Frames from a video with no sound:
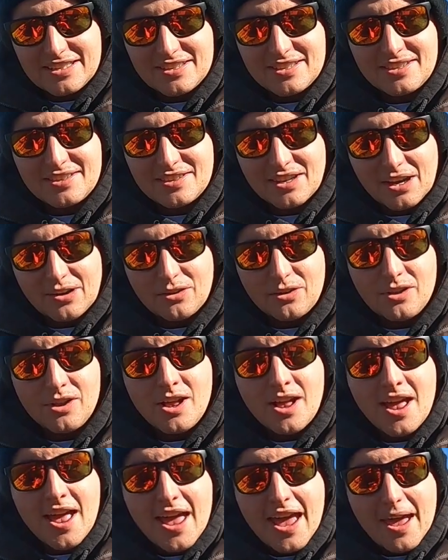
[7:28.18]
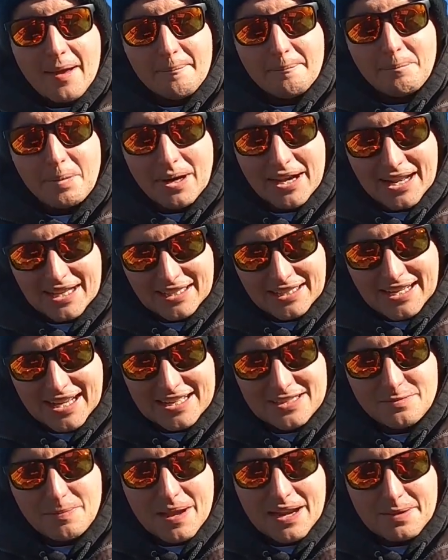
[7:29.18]
it's subtle, but it
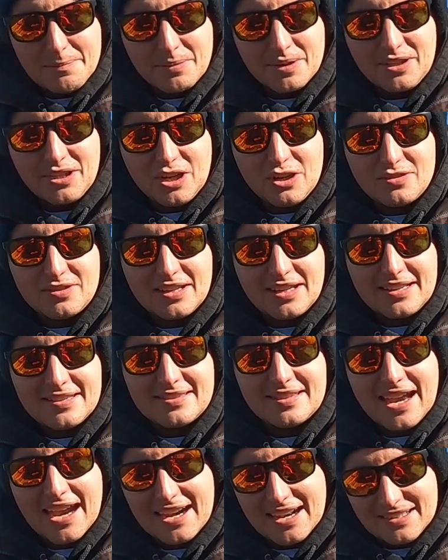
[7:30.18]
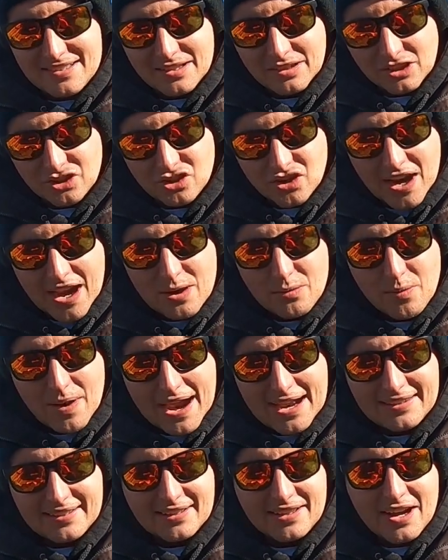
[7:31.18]
gets bit. It produces, and it's a great
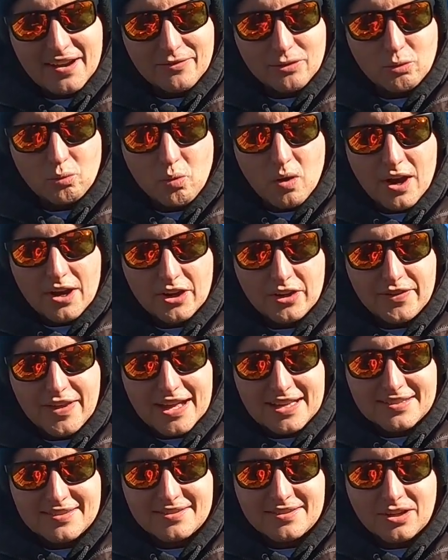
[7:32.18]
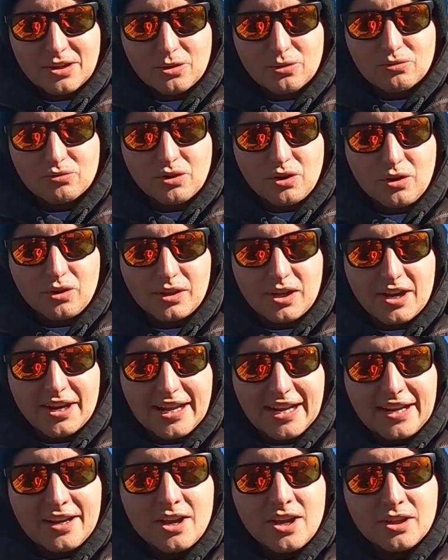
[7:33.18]
way to cover water. That subtle roll
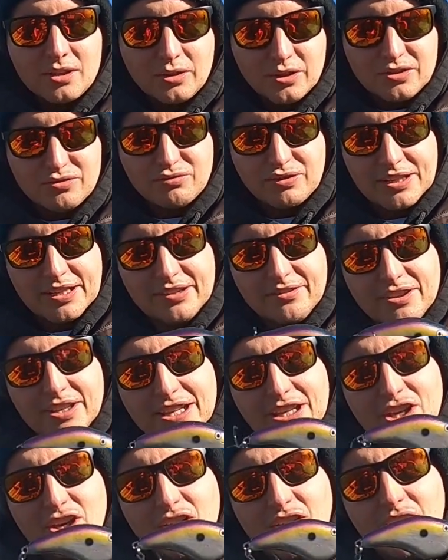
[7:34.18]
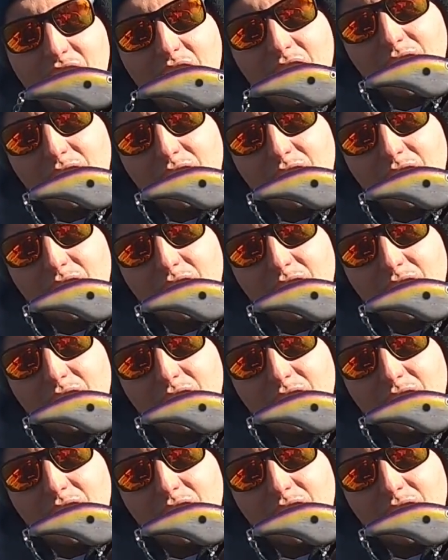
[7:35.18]
on it looks really good